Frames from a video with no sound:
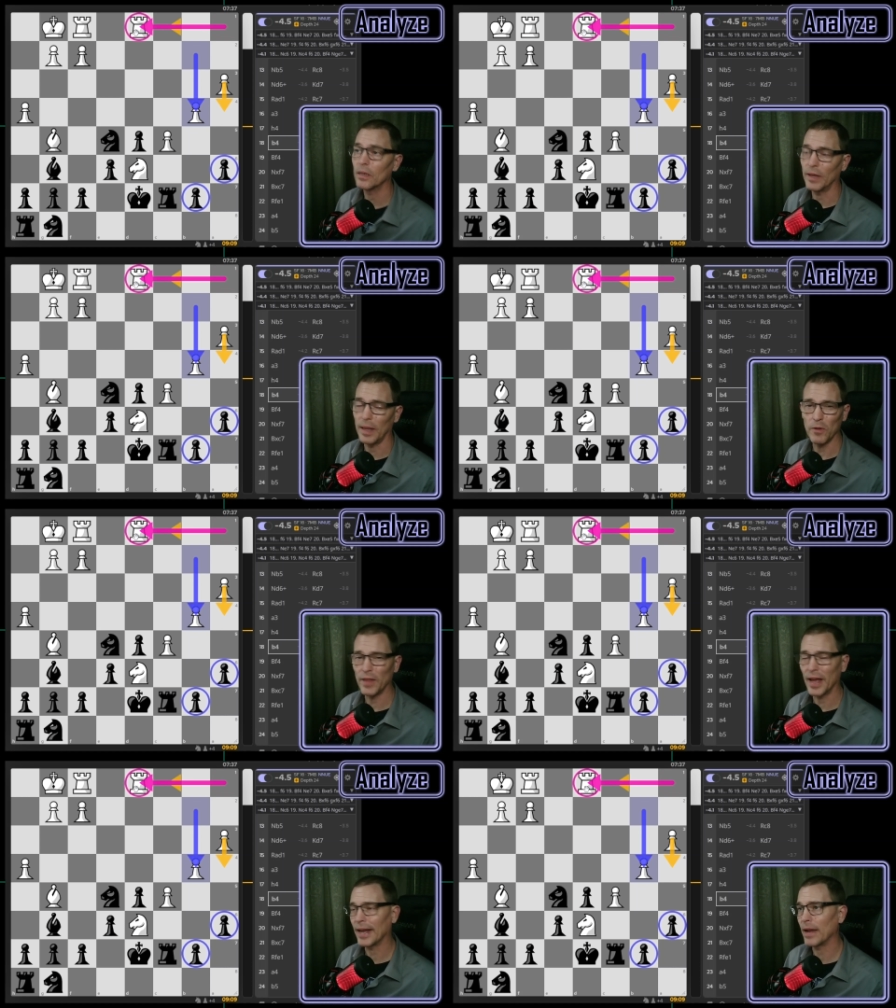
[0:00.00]
when they
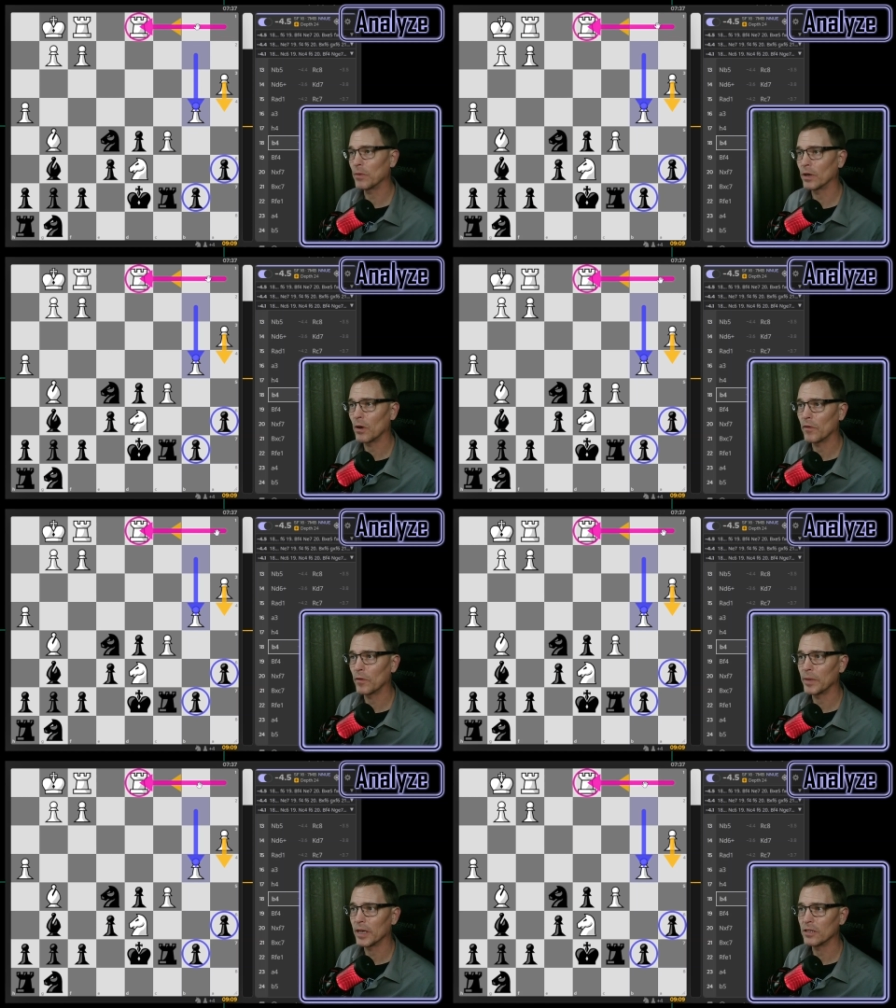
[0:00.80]
moved that a rook
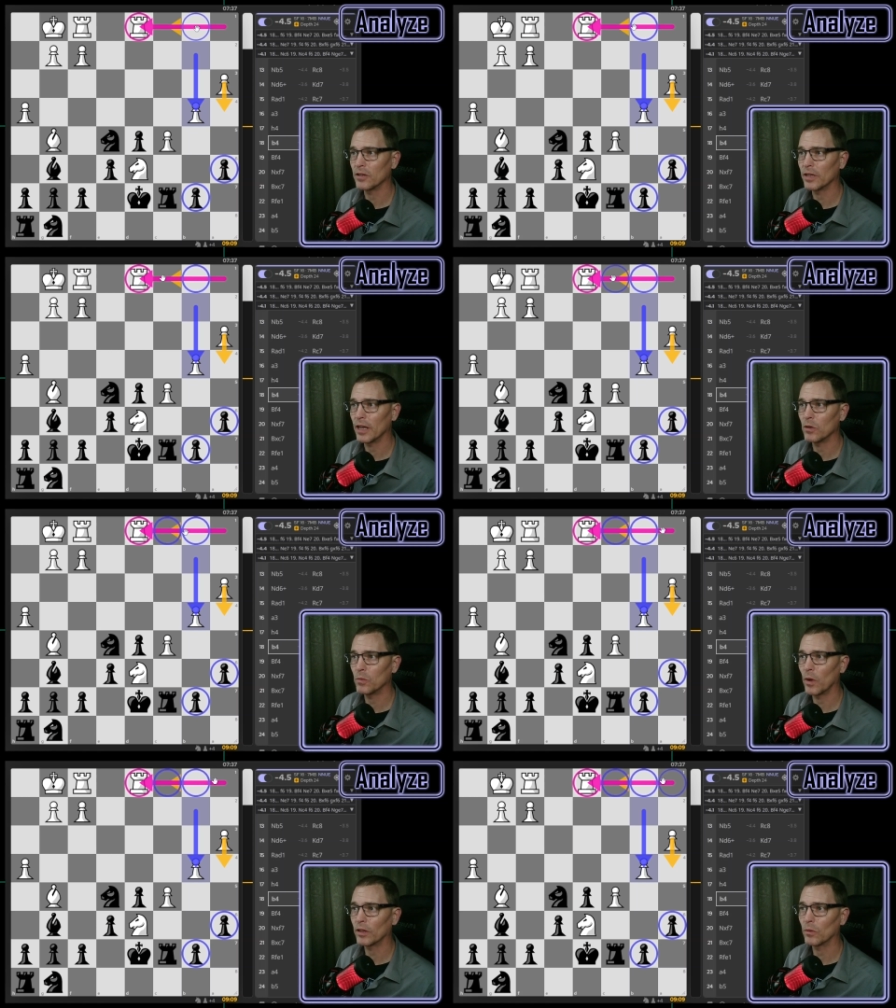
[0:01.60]
over because you'd think
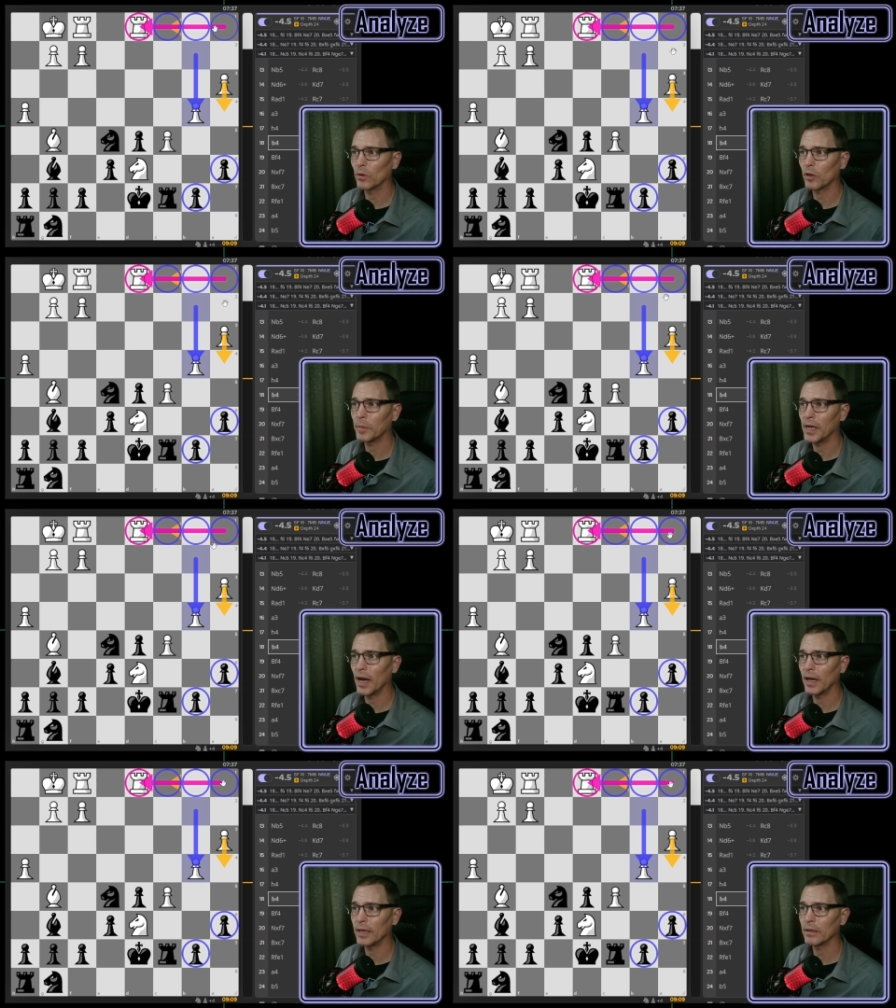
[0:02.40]
you'd want the rook
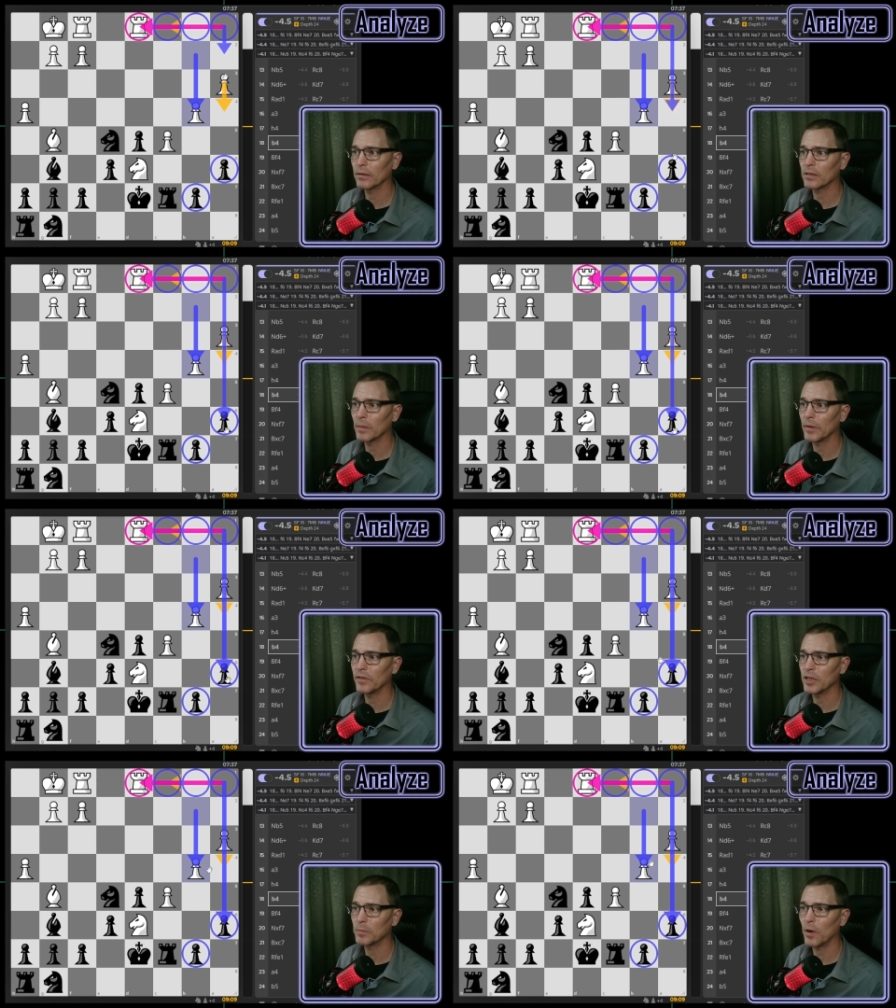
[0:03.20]
behind some
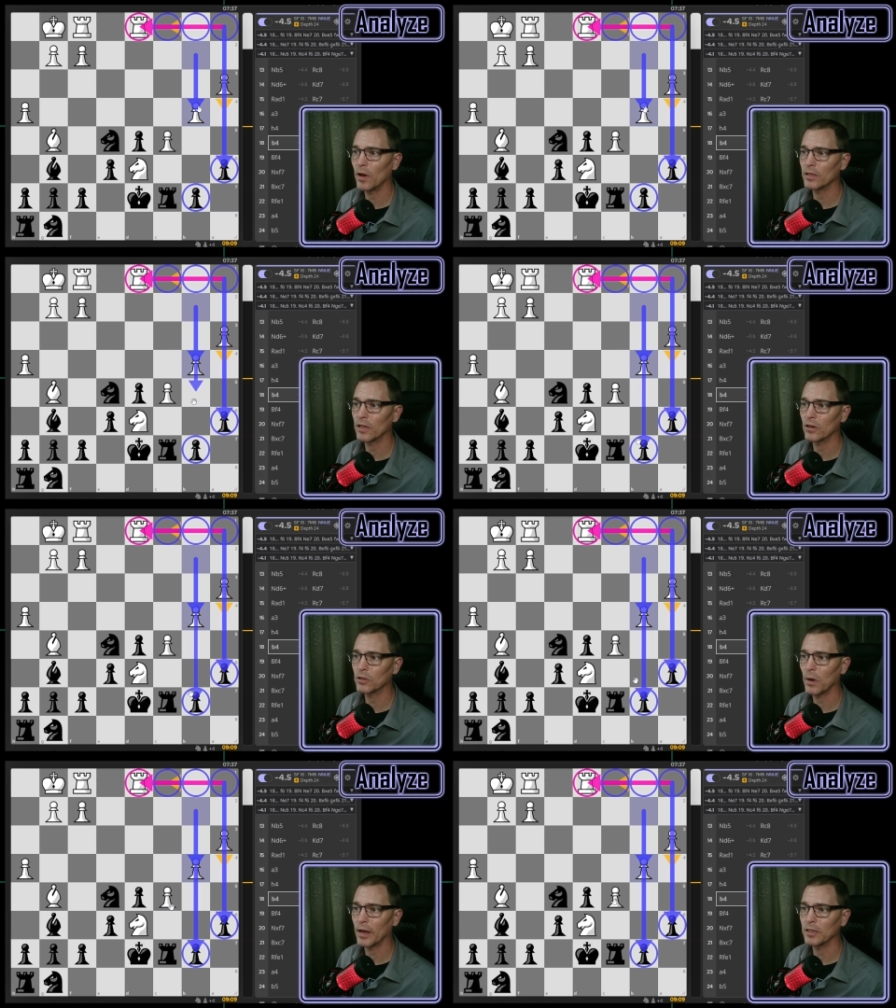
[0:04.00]
of these pawns that are
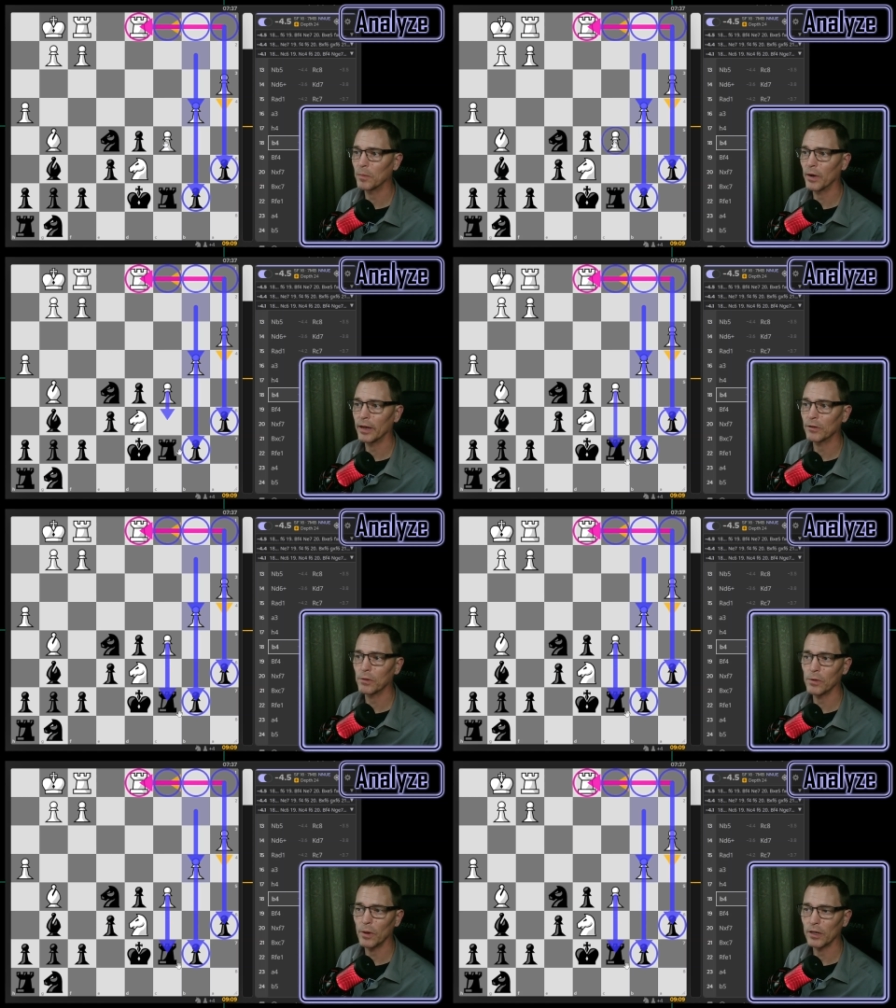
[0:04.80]
trying to break
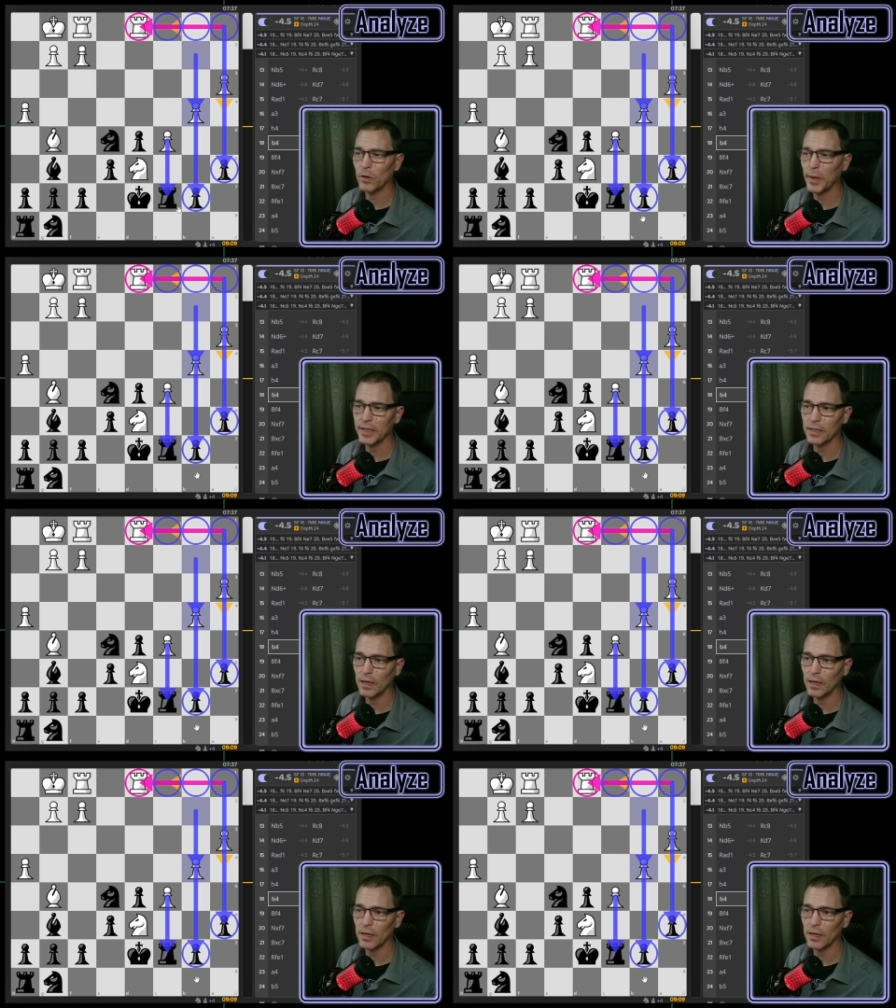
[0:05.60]
through on the queen